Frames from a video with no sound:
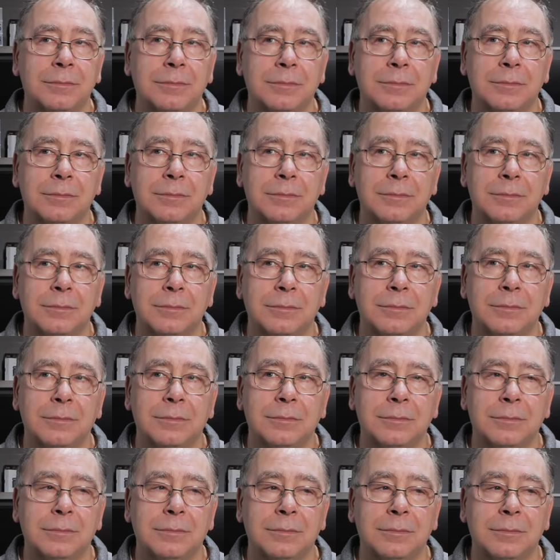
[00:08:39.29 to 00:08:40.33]

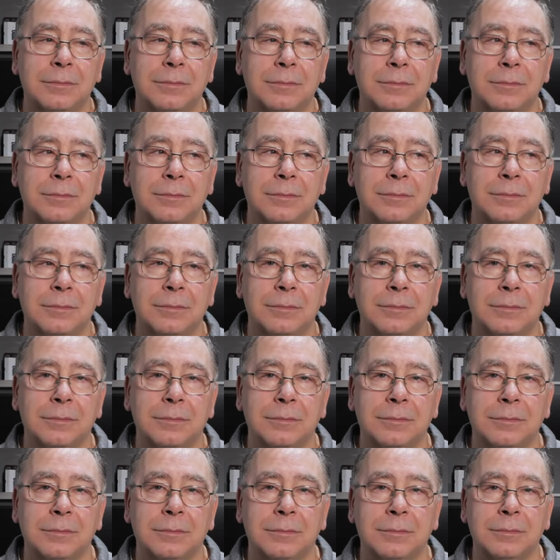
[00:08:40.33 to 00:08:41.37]

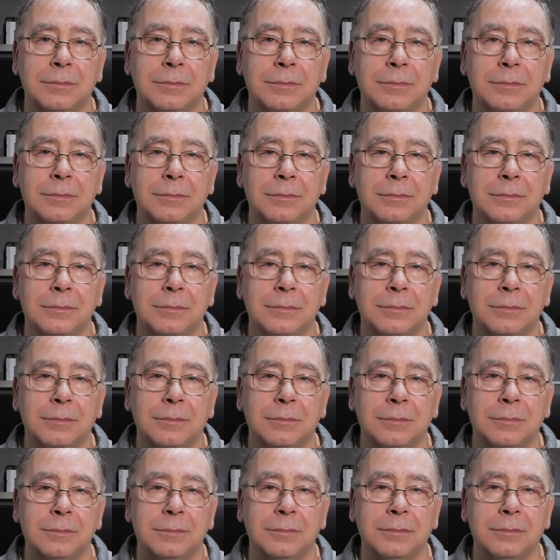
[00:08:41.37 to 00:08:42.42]

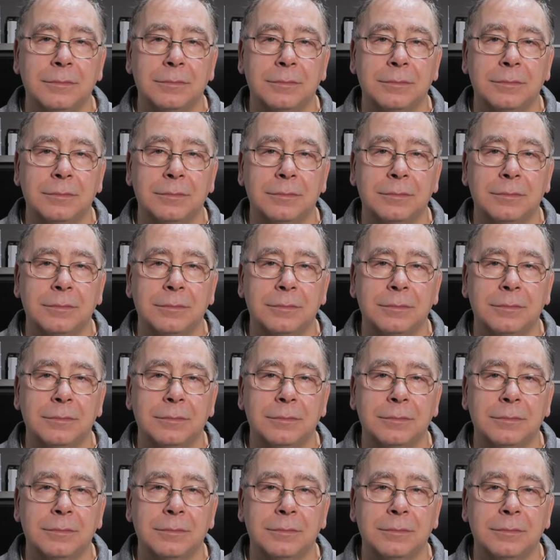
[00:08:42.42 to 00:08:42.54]
No one is speaking in this clip.